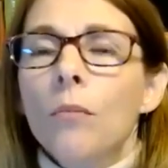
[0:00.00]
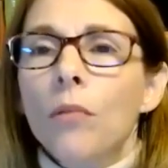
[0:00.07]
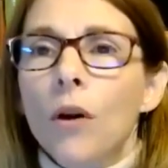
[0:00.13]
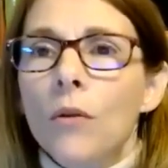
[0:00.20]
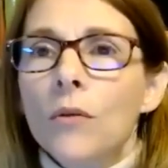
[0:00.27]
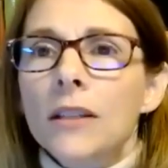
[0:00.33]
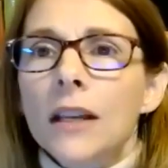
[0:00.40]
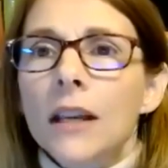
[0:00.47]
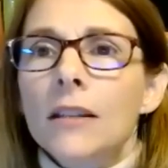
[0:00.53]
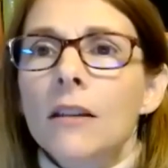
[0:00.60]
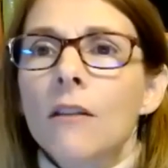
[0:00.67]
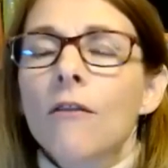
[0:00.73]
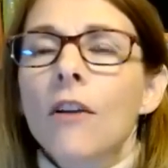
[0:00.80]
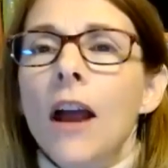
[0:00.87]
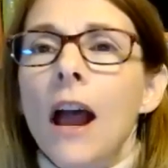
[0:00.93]
process
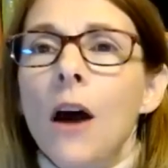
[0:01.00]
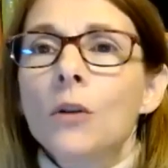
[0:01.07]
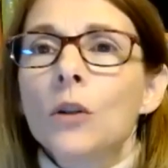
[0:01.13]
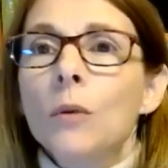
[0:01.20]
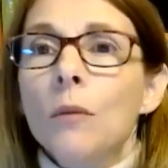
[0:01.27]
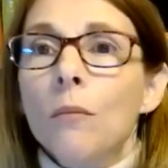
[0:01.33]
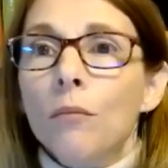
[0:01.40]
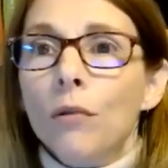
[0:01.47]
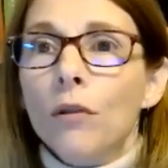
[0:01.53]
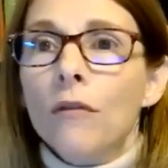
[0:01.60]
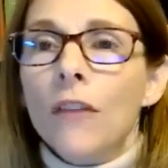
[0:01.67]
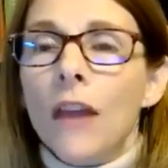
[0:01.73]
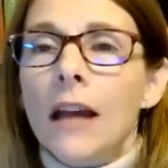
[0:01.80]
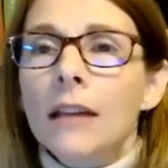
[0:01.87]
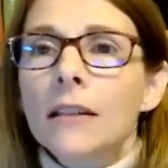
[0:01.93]
for how to
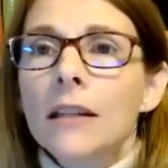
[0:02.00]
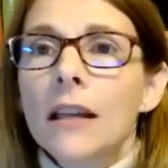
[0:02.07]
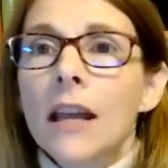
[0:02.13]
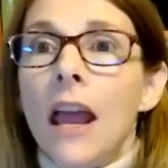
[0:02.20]
improve that